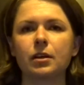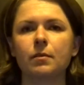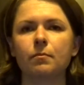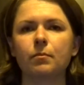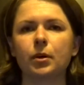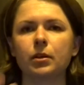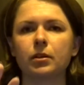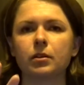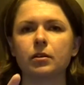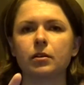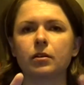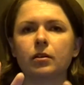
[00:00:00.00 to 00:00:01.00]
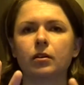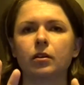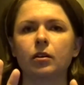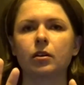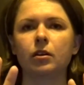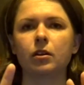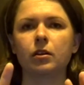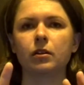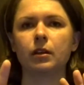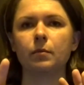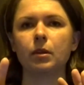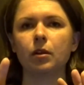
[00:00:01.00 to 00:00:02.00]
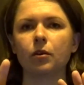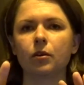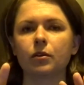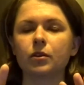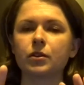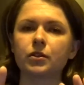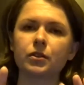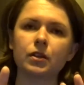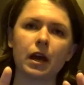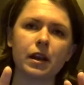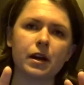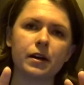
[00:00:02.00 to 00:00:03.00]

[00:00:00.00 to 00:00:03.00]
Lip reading: but they belong together.